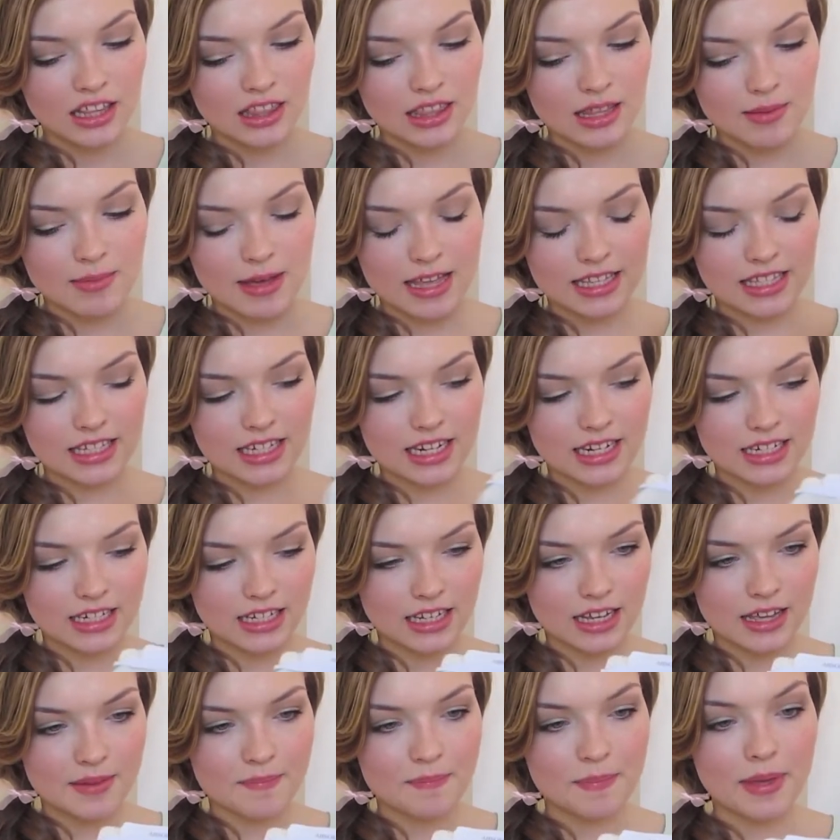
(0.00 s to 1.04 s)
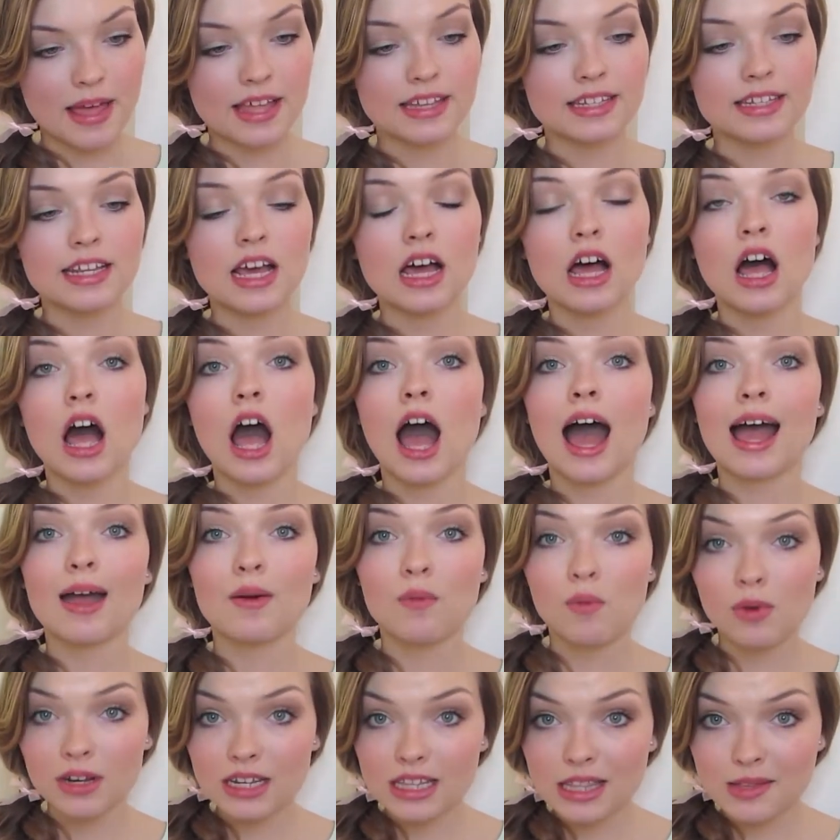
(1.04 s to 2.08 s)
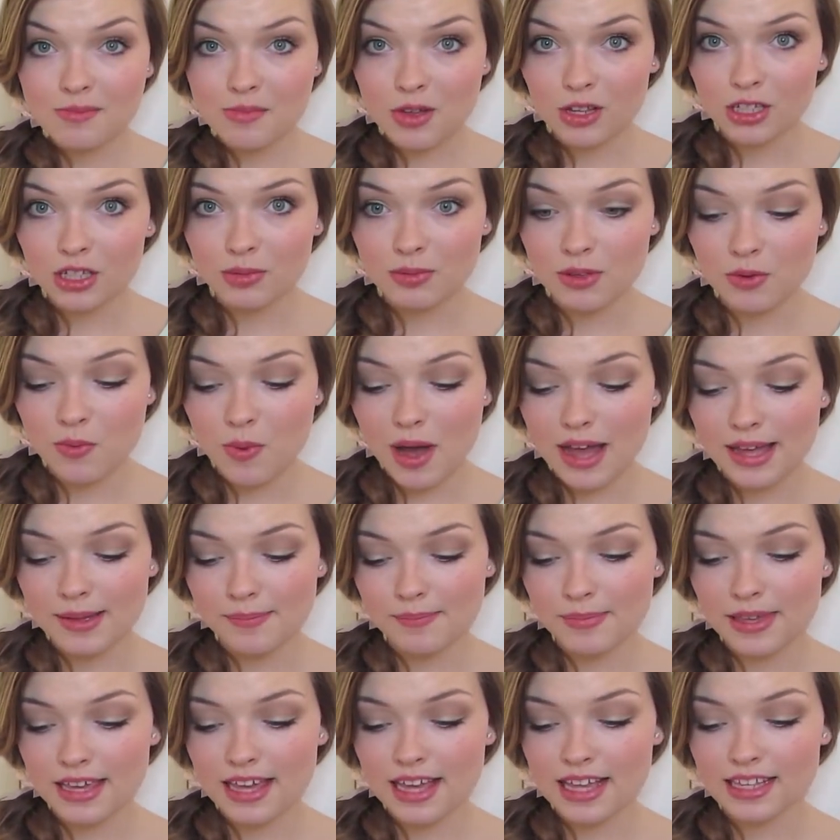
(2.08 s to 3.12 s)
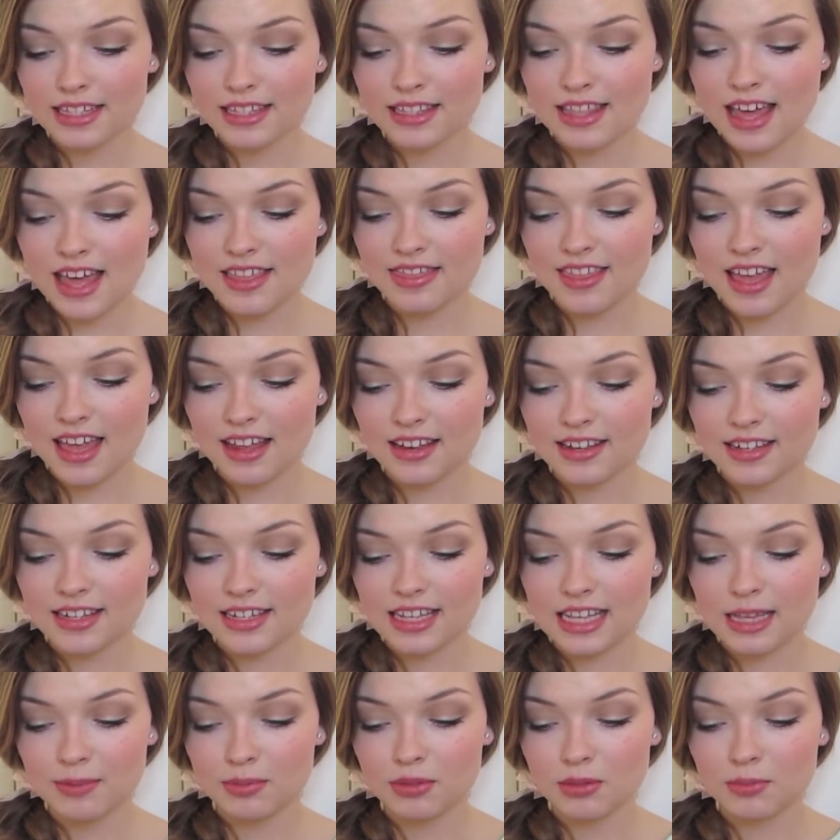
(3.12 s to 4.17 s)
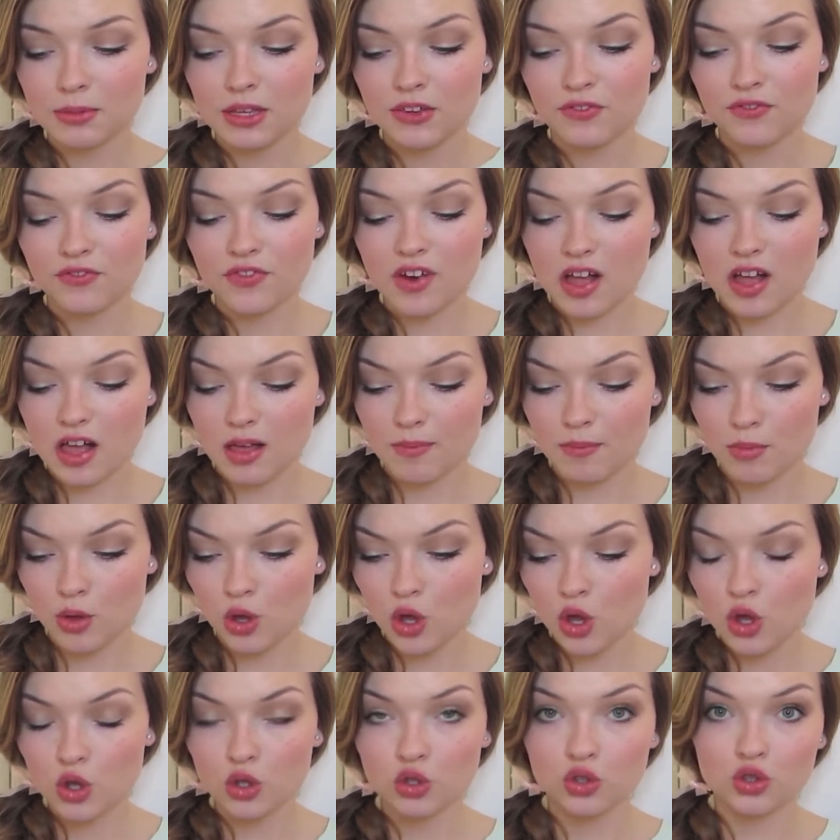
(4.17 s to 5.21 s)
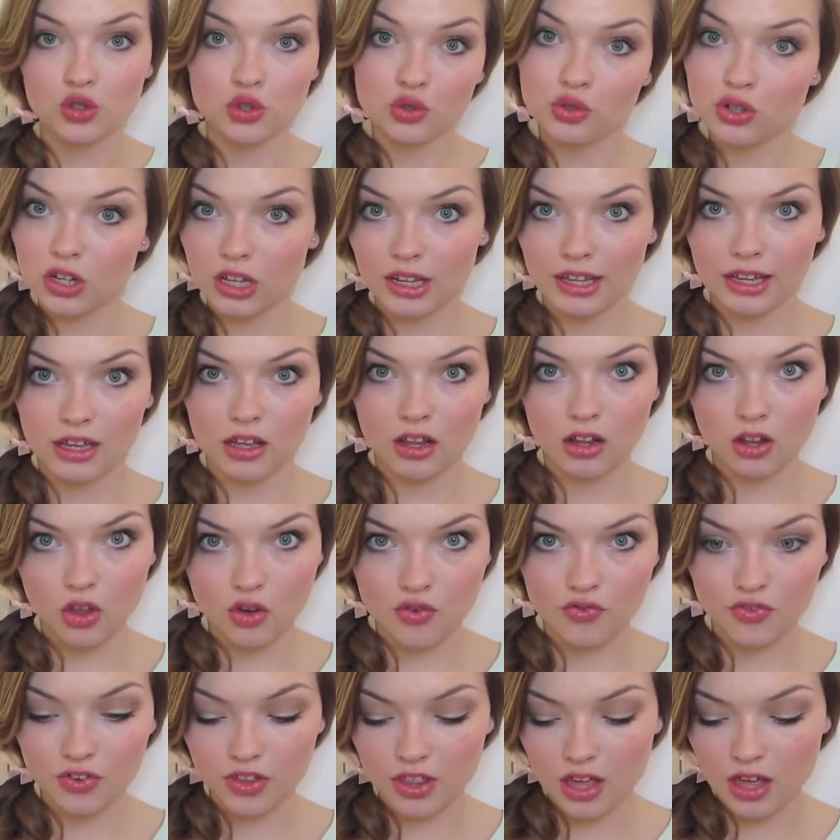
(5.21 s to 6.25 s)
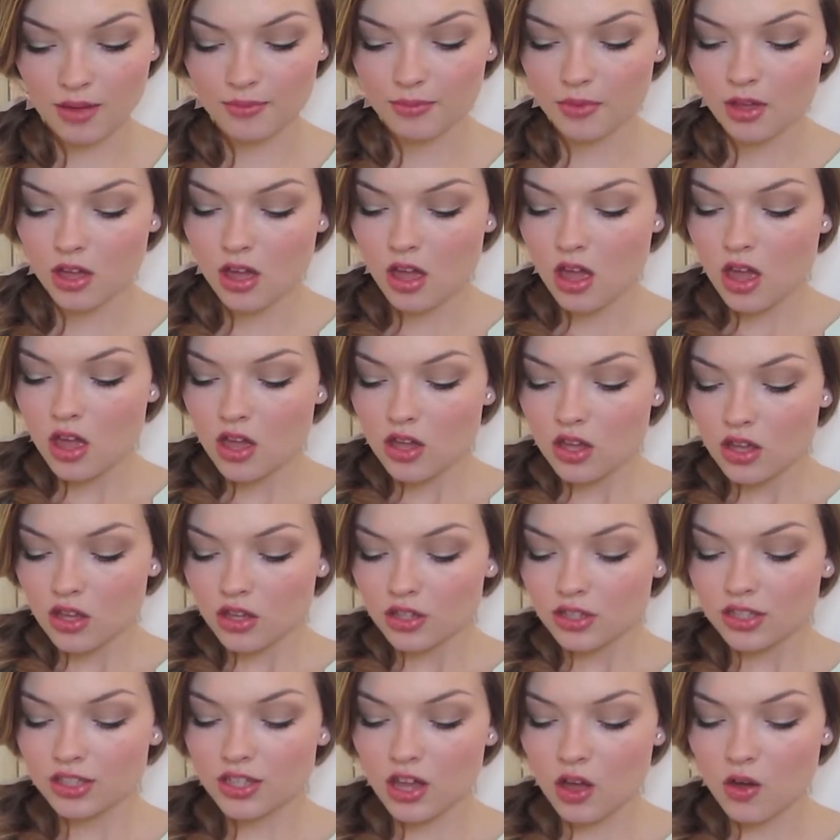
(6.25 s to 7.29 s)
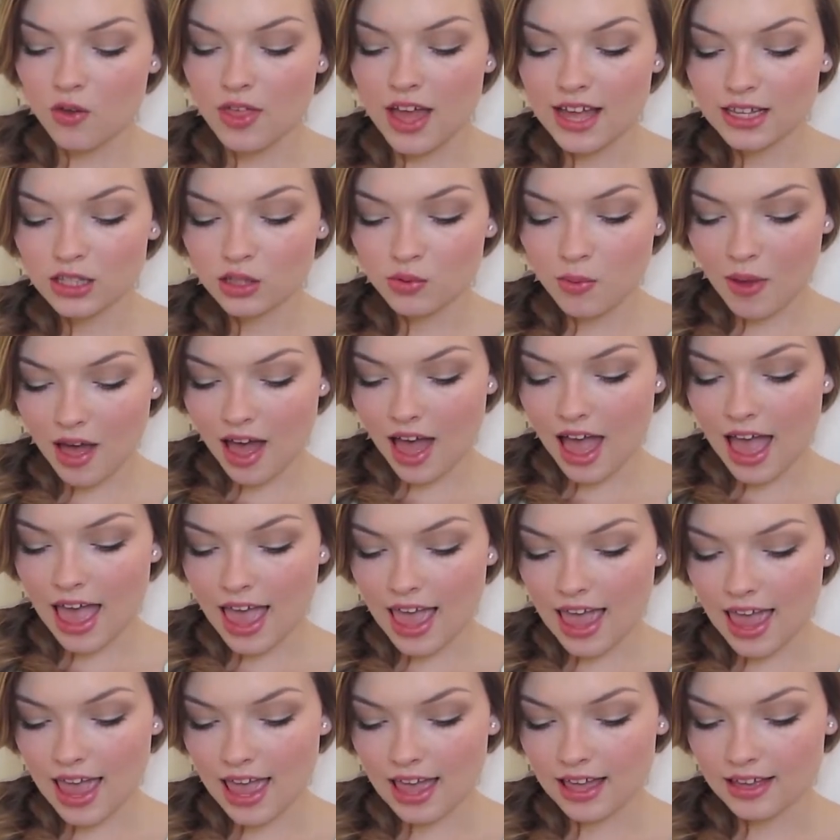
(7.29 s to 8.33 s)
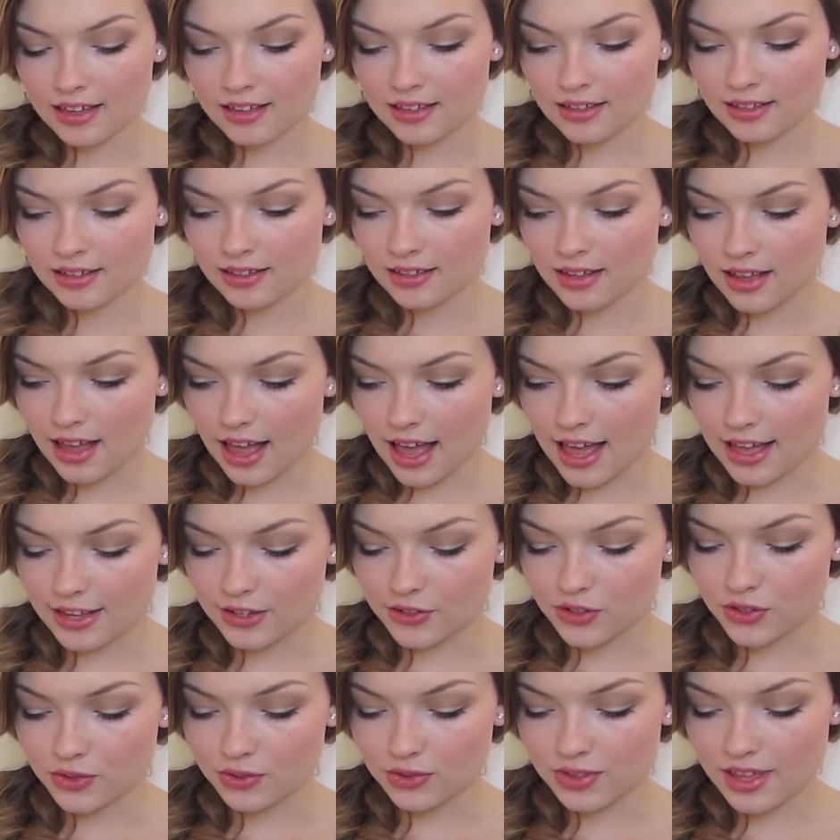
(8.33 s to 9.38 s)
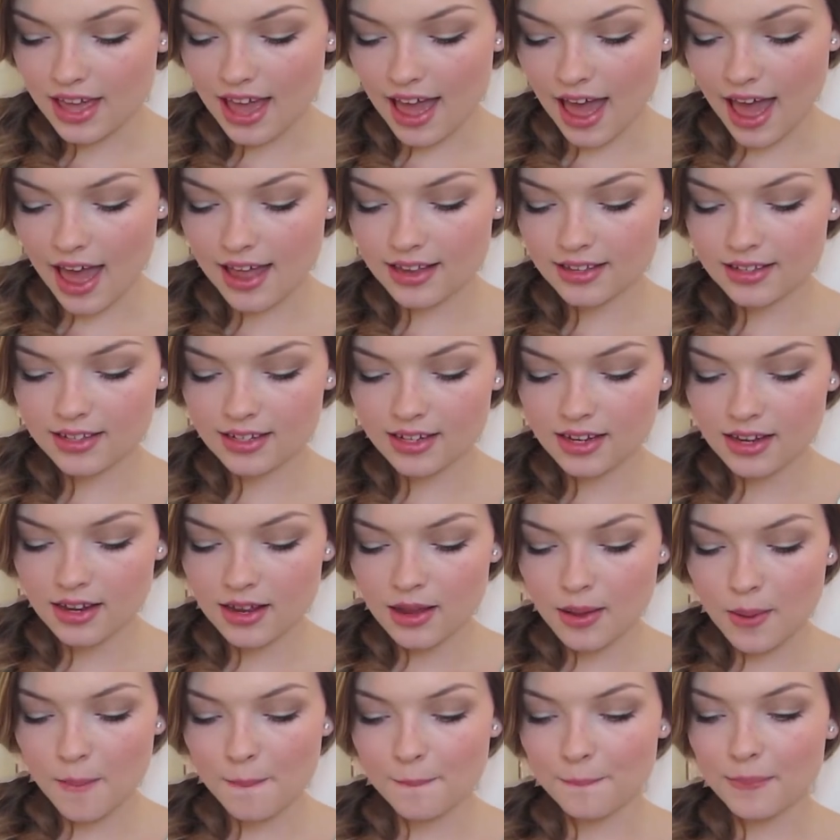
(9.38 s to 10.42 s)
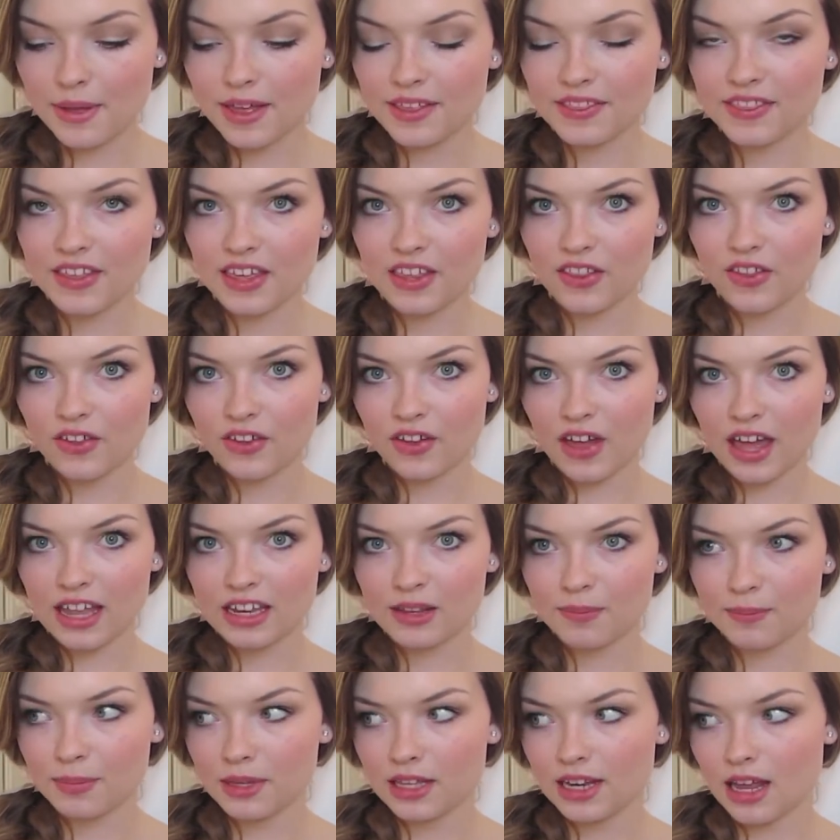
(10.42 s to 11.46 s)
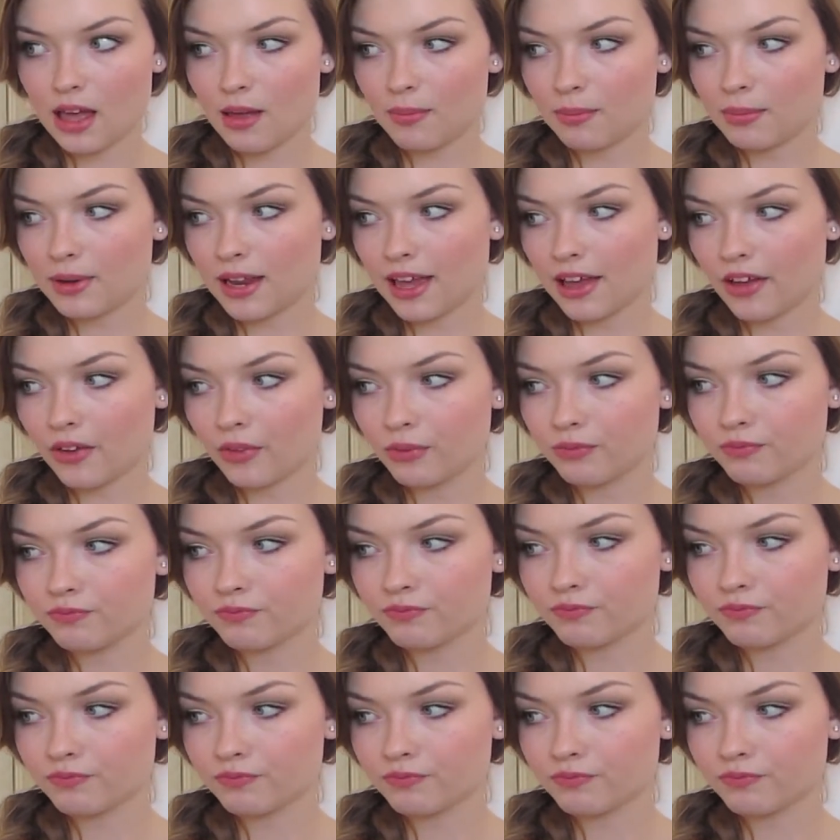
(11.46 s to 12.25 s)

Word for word: the best idea, but I wanted them all to be white because then that keeps me from doodling all over them. So that's why I do that, but they look kind of beat up now.